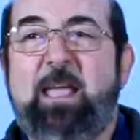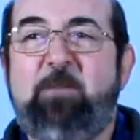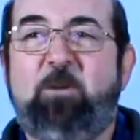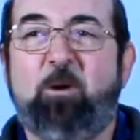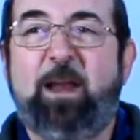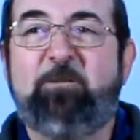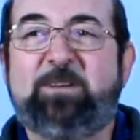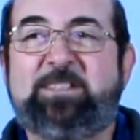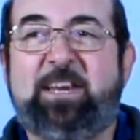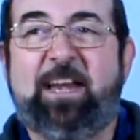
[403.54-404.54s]
If you're
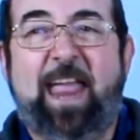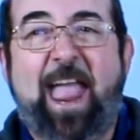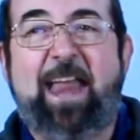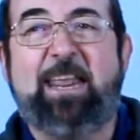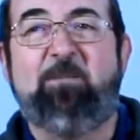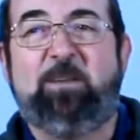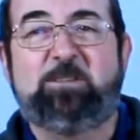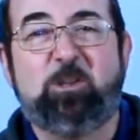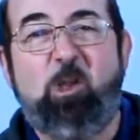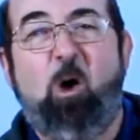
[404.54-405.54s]
interested in any of
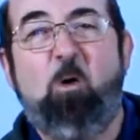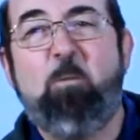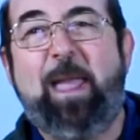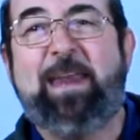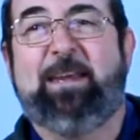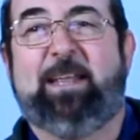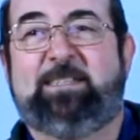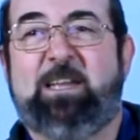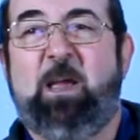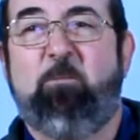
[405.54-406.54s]
these low
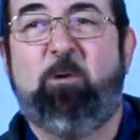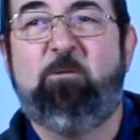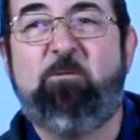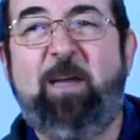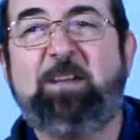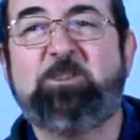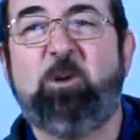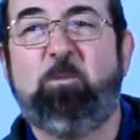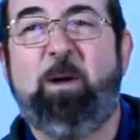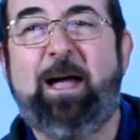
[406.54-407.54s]
maintenance
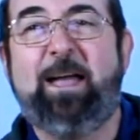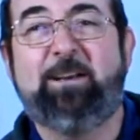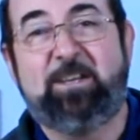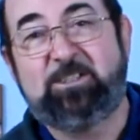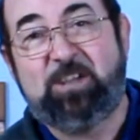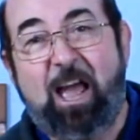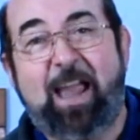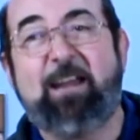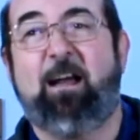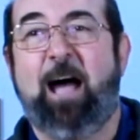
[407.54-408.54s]
professional pond
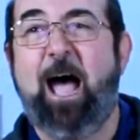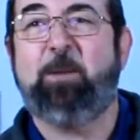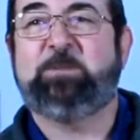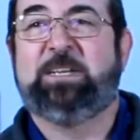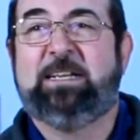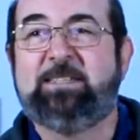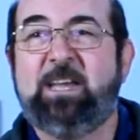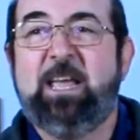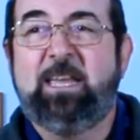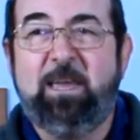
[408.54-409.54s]
design options,
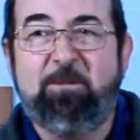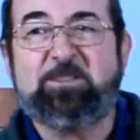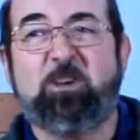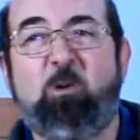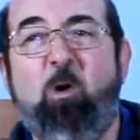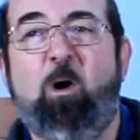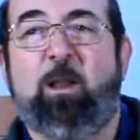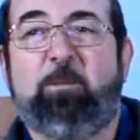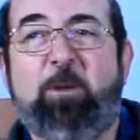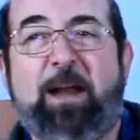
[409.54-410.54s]
give us a
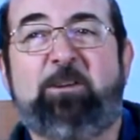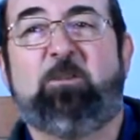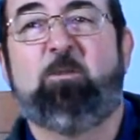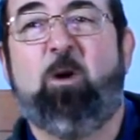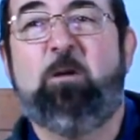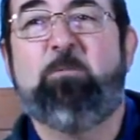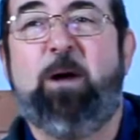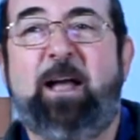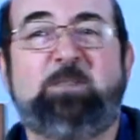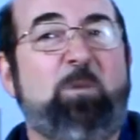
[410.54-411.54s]
call at Practical Garden
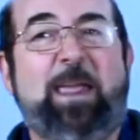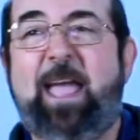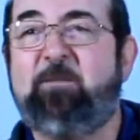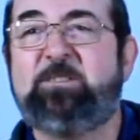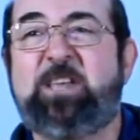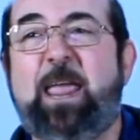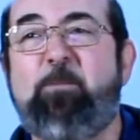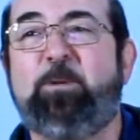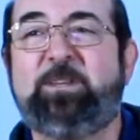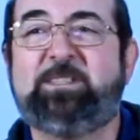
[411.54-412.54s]
Ponds. We have
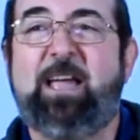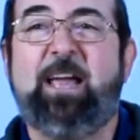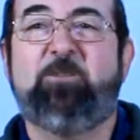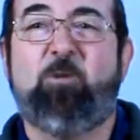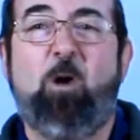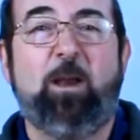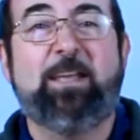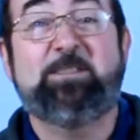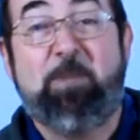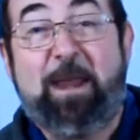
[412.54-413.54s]
sample design
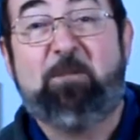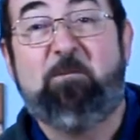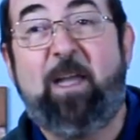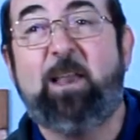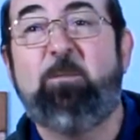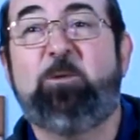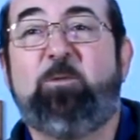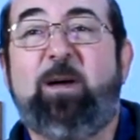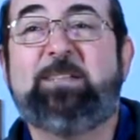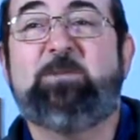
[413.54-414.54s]
drawings made available
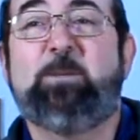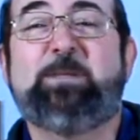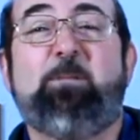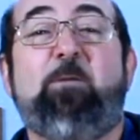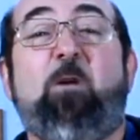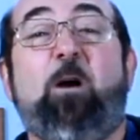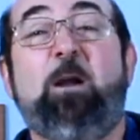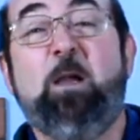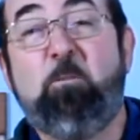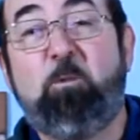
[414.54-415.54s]
to us from some of our
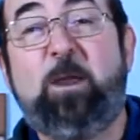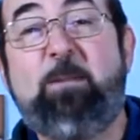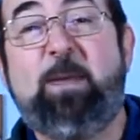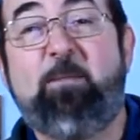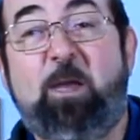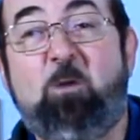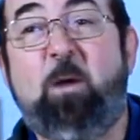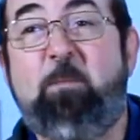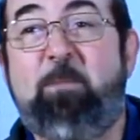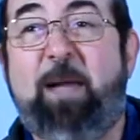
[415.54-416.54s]
premium
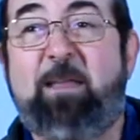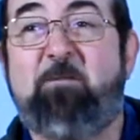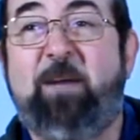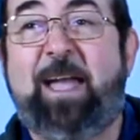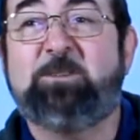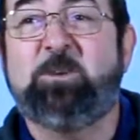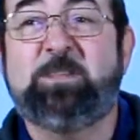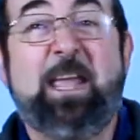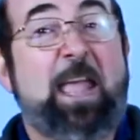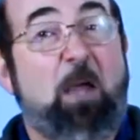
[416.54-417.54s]
equipment
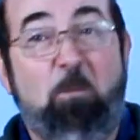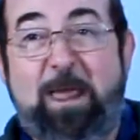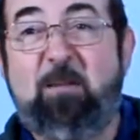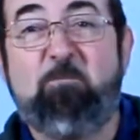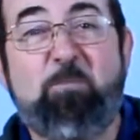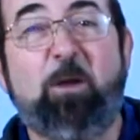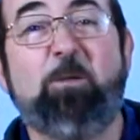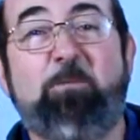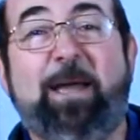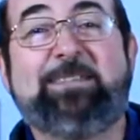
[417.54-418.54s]
manufacturers, and we have
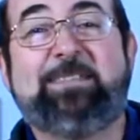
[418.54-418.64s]
built